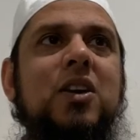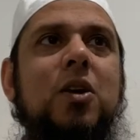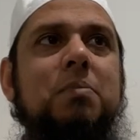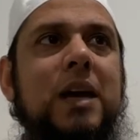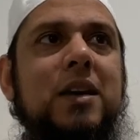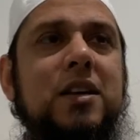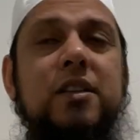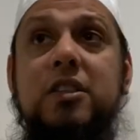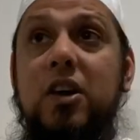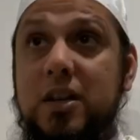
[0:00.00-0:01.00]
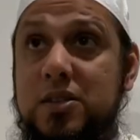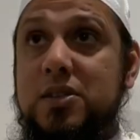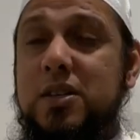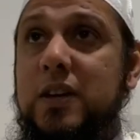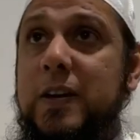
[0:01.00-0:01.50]
are planting
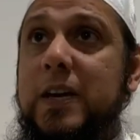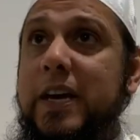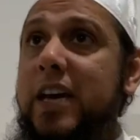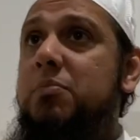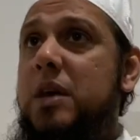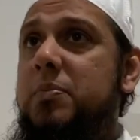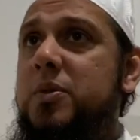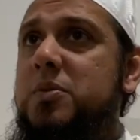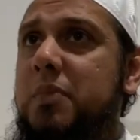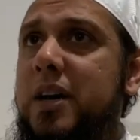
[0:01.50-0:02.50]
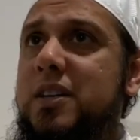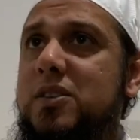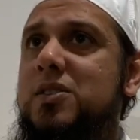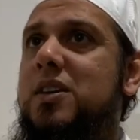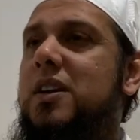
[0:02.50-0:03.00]
thoughts in people's
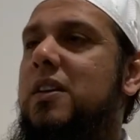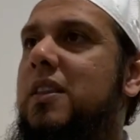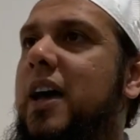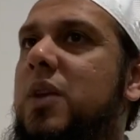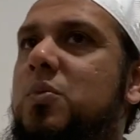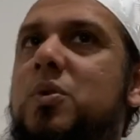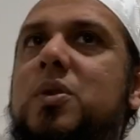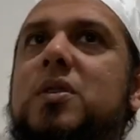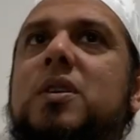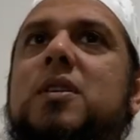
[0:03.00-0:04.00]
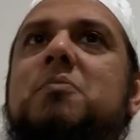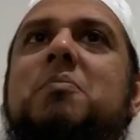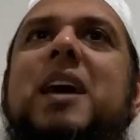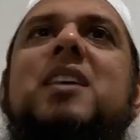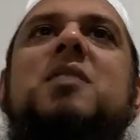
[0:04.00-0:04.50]
minds that would
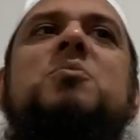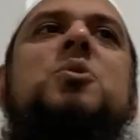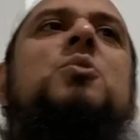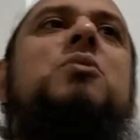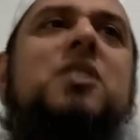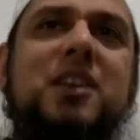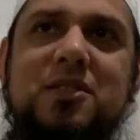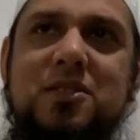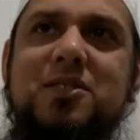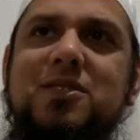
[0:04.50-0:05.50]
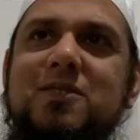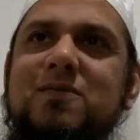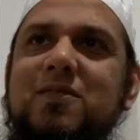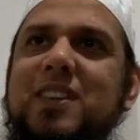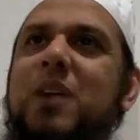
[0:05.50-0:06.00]
make them do things
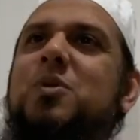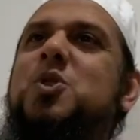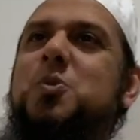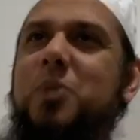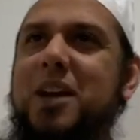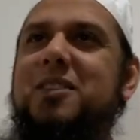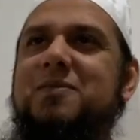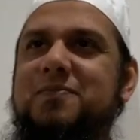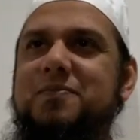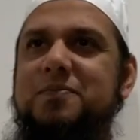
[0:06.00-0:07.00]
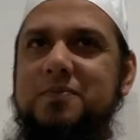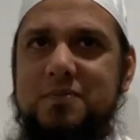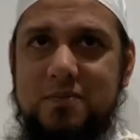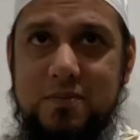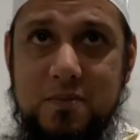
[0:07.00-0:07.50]
that would spread
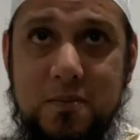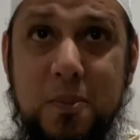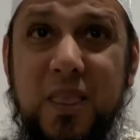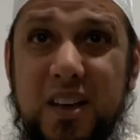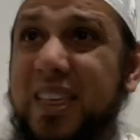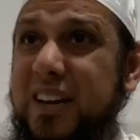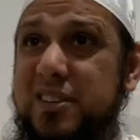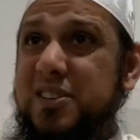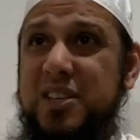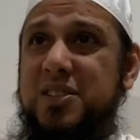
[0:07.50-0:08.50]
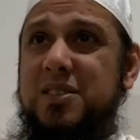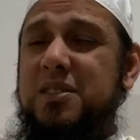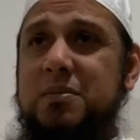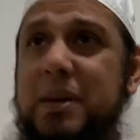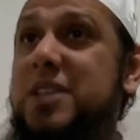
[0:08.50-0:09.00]
that disease,
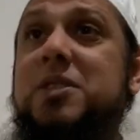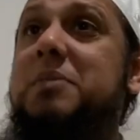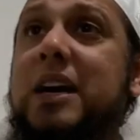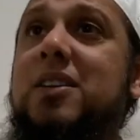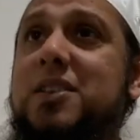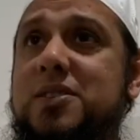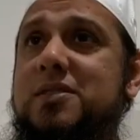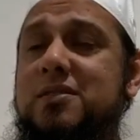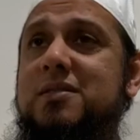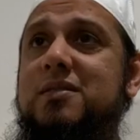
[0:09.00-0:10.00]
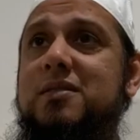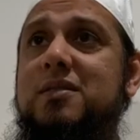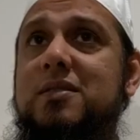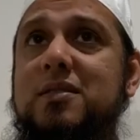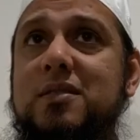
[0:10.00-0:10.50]
makes them careless,
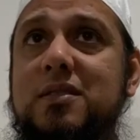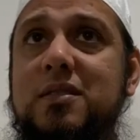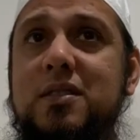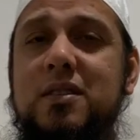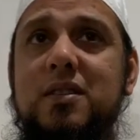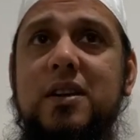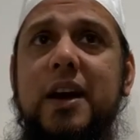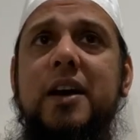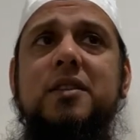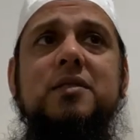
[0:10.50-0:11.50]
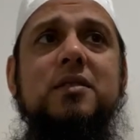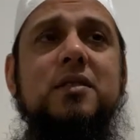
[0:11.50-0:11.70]
and